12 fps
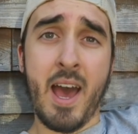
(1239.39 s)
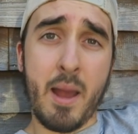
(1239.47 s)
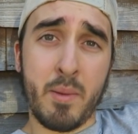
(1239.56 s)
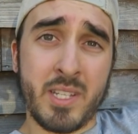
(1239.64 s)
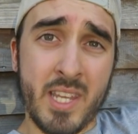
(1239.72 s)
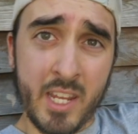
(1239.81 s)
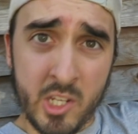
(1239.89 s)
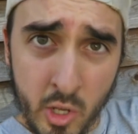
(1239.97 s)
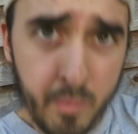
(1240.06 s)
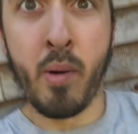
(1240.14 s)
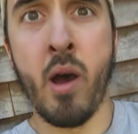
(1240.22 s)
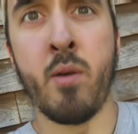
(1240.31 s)
I'm gonna say
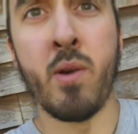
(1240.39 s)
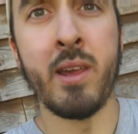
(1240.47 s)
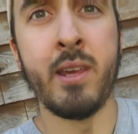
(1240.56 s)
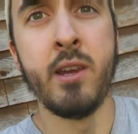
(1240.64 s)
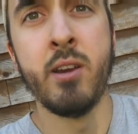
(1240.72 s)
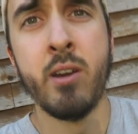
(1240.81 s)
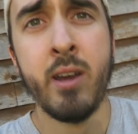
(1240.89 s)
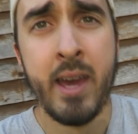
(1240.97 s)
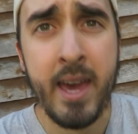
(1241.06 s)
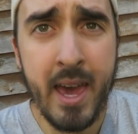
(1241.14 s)
goodbye right here